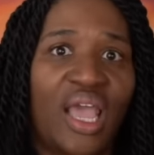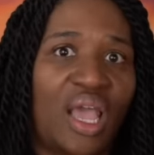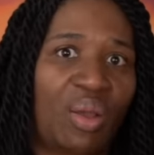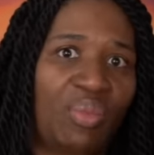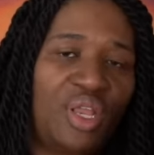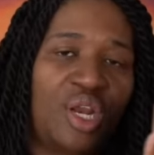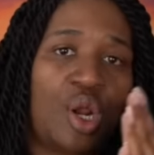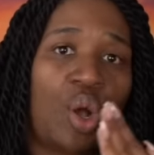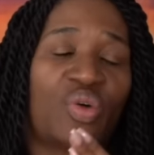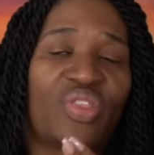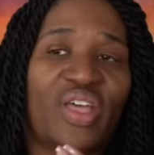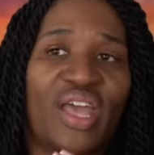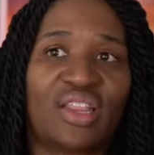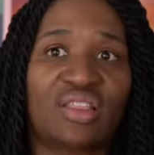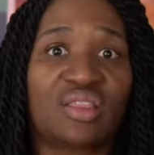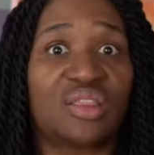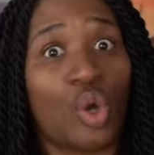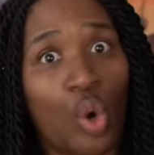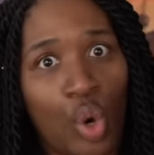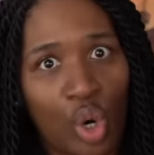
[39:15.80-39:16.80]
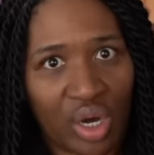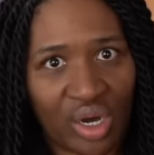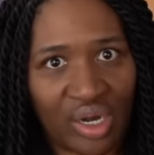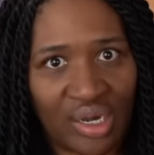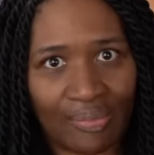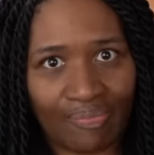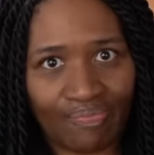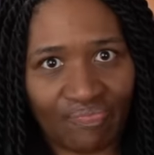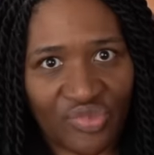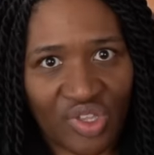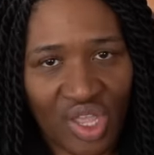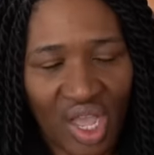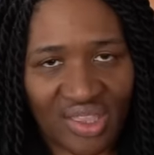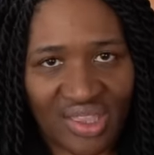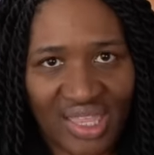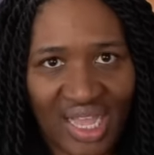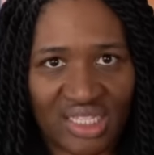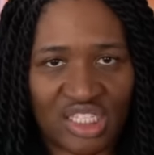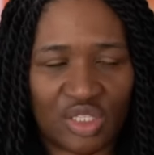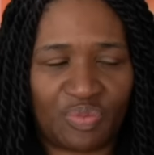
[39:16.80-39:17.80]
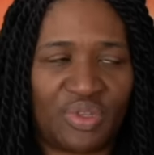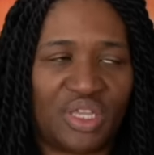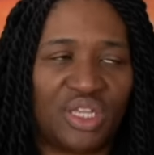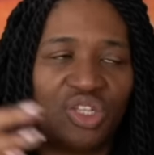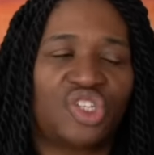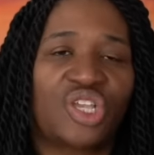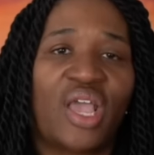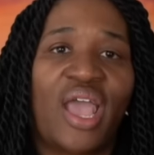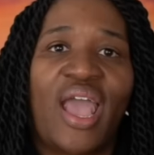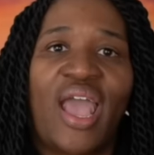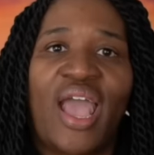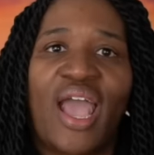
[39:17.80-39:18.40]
And we know that Thorne got that speech.